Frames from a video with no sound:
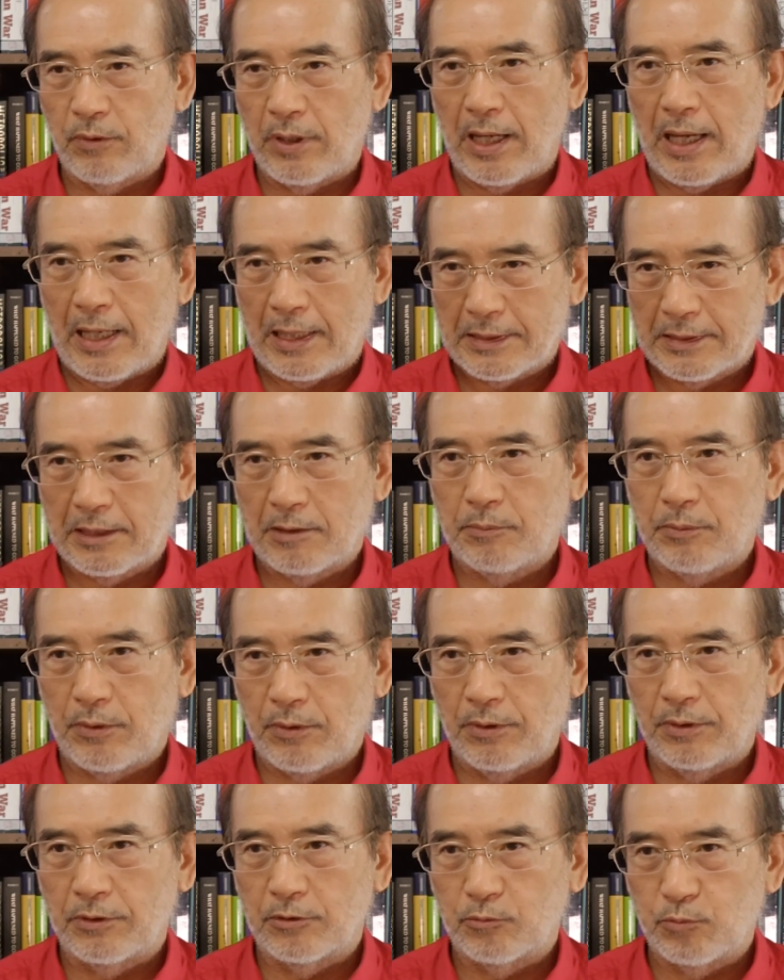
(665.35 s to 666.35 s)
or exit
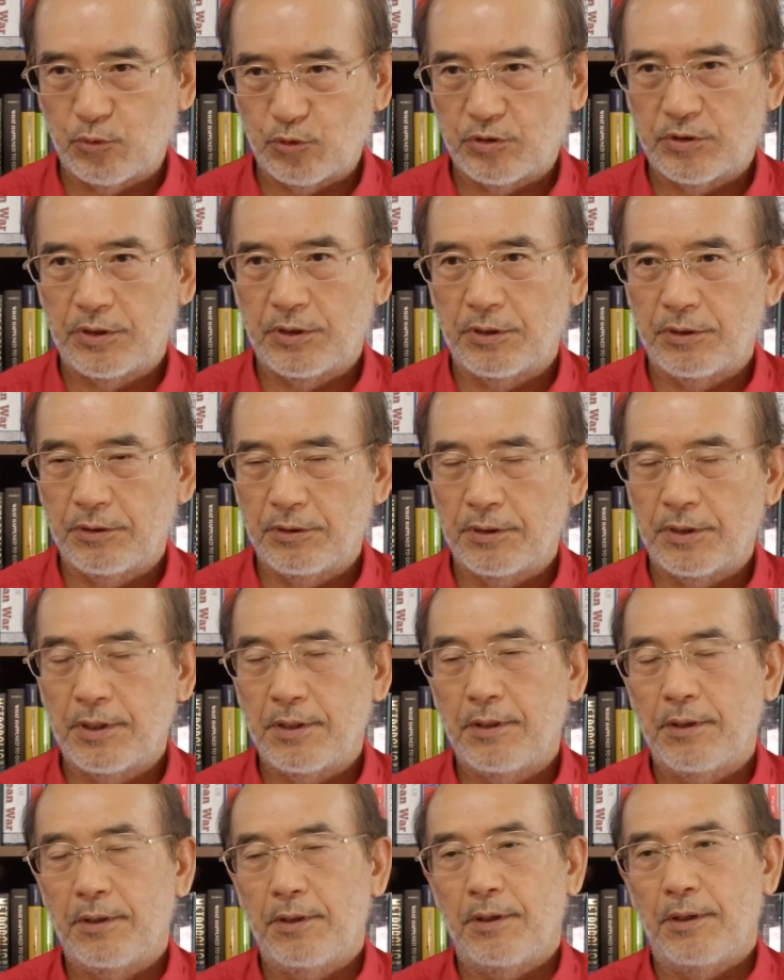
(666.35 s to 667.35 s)
point between
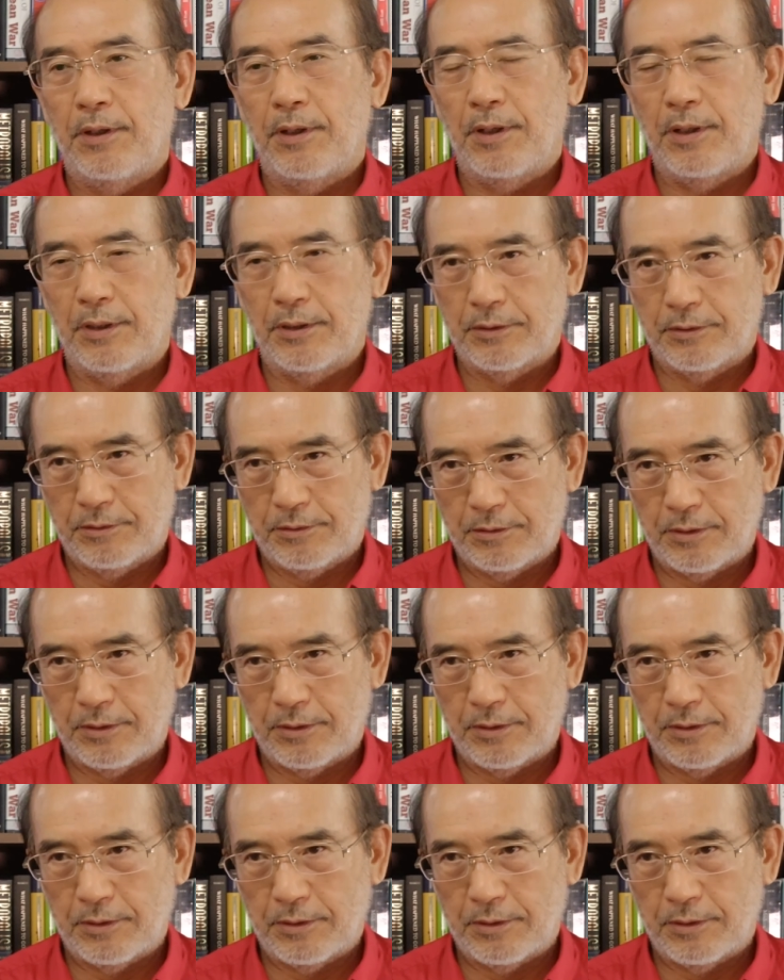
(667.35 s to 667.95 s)
China